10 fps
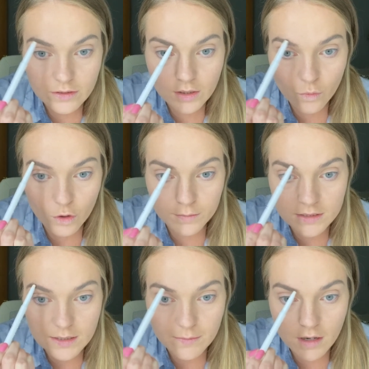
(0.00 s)

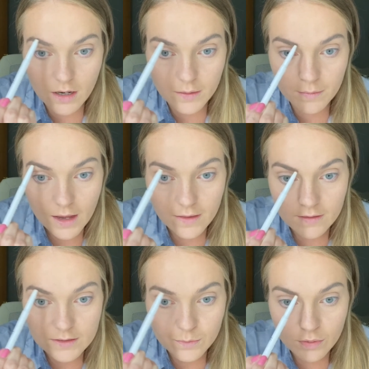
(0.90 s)
warms them up, and
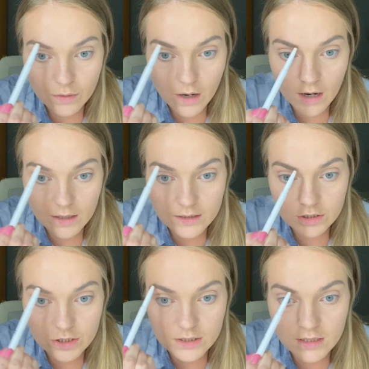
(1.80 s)
this product
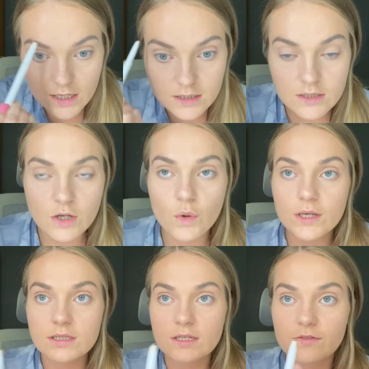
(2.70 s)
it's so
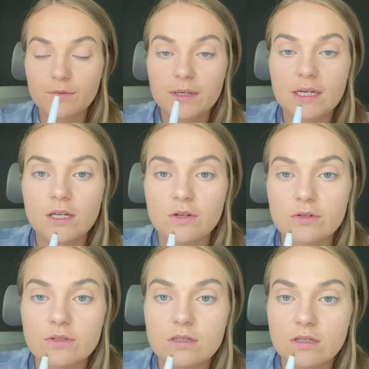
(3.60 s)
easy for me to use.